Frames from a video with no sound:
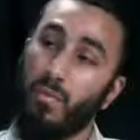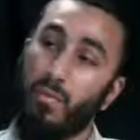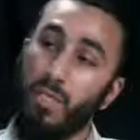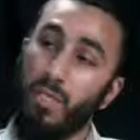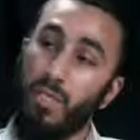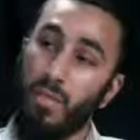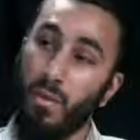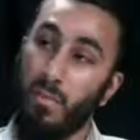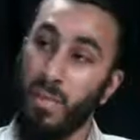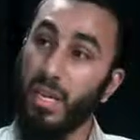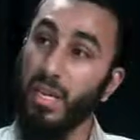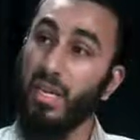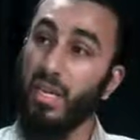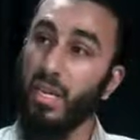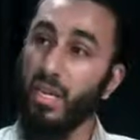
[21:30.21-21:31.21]
which is the
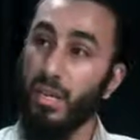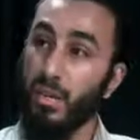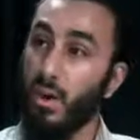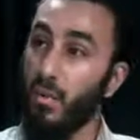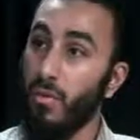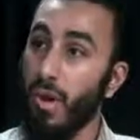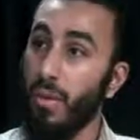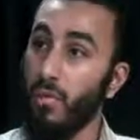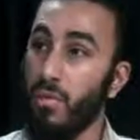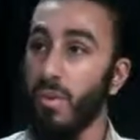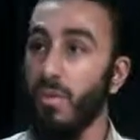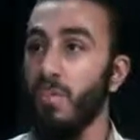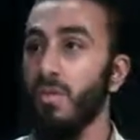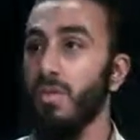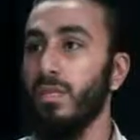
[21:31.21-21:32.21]
P in GoRap,
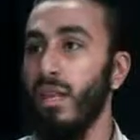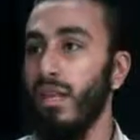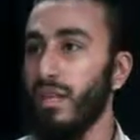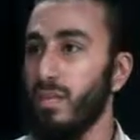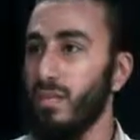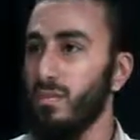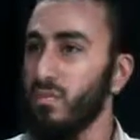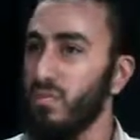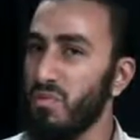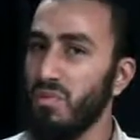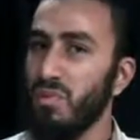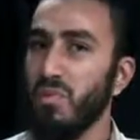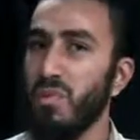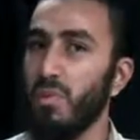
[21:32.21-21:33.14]
where you